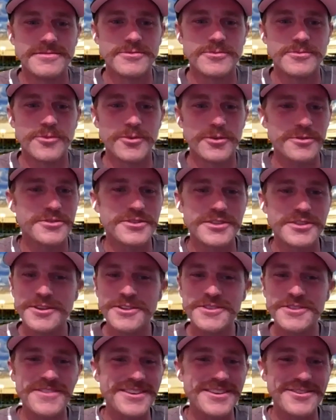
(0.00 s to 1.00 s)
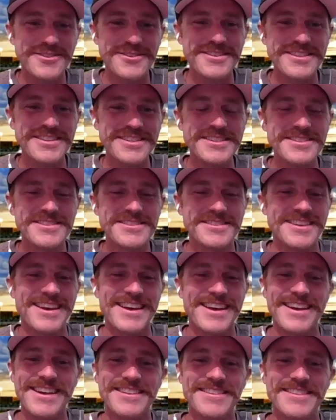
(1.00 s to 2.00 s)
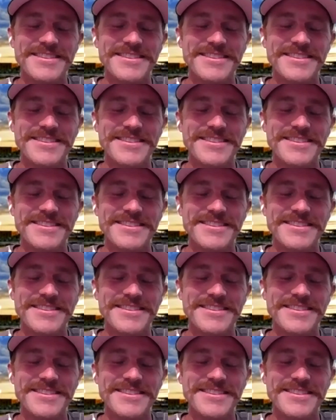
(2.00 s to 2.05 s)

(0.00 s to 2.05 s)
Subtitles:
World Series victories. And